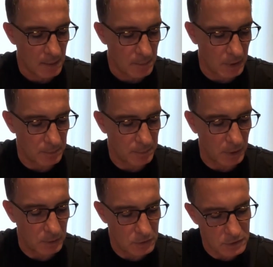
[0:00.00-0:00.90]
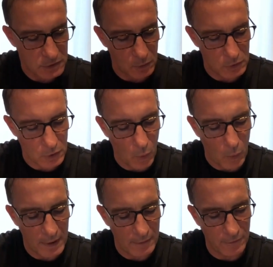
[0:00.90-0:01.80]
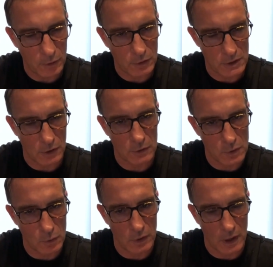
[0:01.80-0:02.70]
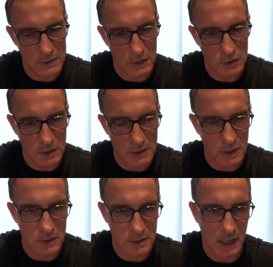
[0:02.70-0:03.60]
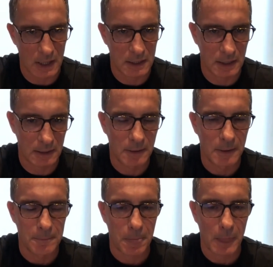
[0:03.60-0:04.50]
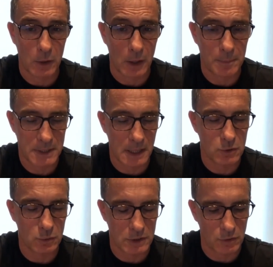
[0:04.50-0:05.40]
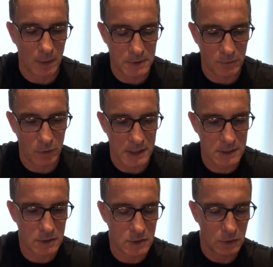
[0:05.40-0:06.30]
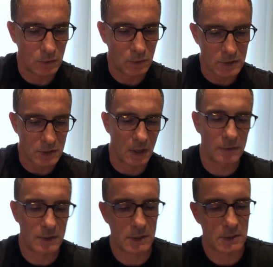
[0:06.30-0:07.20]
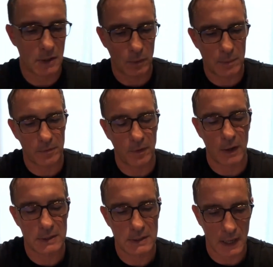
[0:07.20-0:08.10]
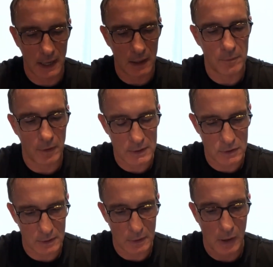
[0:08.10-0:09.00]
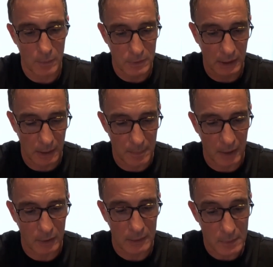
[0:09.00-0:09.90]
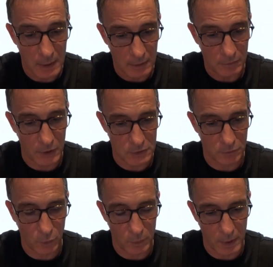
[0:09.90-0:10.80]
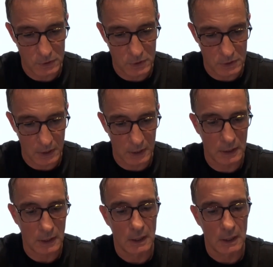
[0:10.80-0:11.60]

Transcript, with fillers: But, but so, so what we're focusing on as an organisation is understanding, you know, the potential disruptive risk to the services that we provide today. I'm very, you know, I'm thinking about it first and foremost as a,